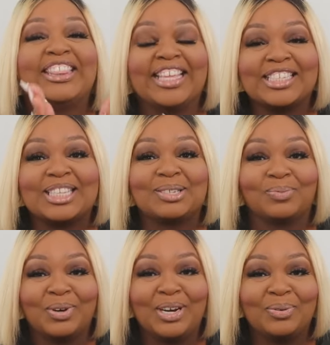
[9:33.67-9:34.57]
This
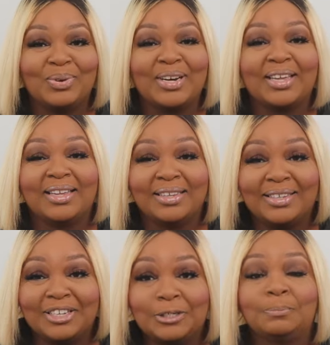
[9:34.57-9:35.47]
is really, really
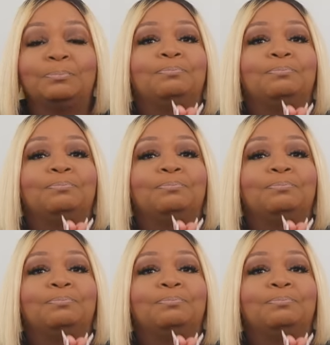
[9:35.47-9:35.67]
good